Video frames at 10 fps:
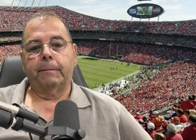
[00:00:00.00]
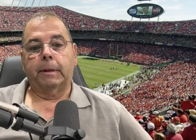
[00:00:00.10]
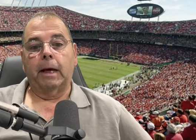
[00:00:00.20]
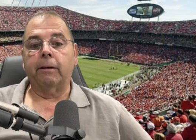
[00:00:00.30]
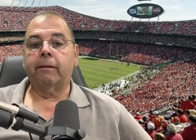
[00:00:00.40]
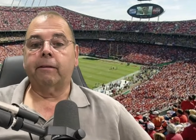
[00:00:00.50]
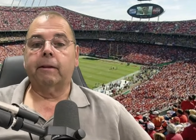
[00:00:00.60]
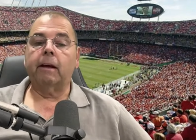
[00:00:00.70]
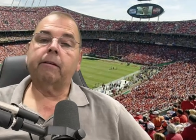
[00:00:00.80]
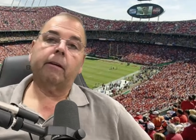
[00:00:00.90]
This
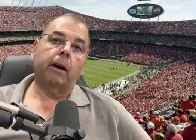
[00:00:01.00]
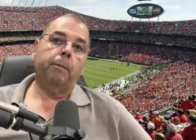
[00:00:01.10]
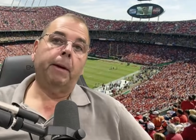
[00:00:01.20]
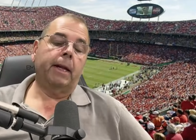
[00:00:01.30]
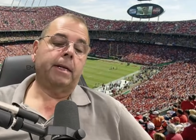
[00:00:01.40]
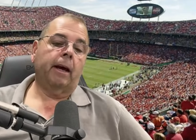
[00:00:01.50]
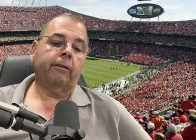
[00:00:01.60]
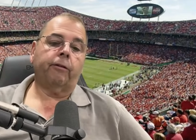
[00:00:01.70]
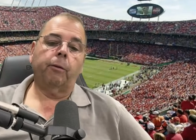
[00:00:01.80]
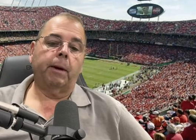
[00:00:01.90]
is going to be a
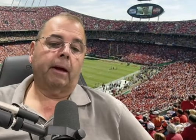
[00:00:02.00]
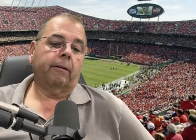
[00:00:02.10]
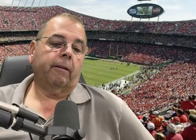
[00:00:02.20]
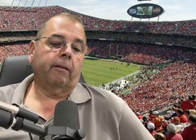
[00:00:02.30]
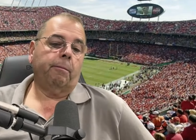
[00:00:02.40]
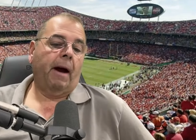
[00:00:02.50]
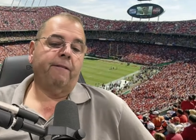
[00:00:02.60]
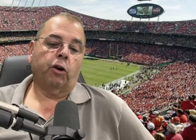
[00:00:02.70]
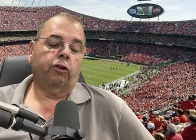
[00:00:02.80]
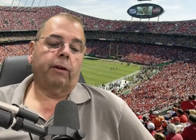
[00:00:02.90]
test for me because this is my
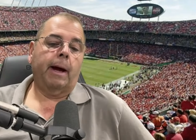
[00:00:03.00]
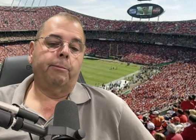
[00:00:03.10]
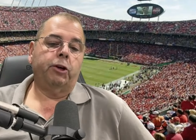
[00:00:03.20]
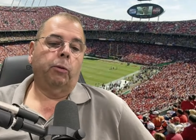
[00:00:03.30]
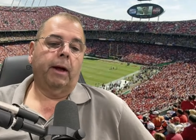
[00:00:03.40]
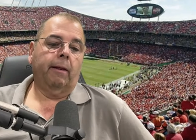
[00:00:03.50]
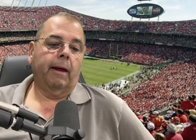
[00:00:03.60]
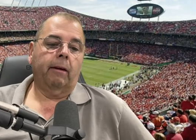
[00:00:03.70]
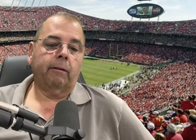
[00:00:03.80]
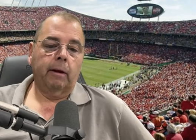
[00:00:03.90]
first time doing
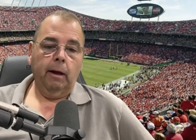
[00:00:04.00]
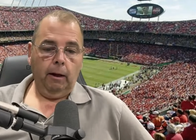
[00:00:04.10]
this.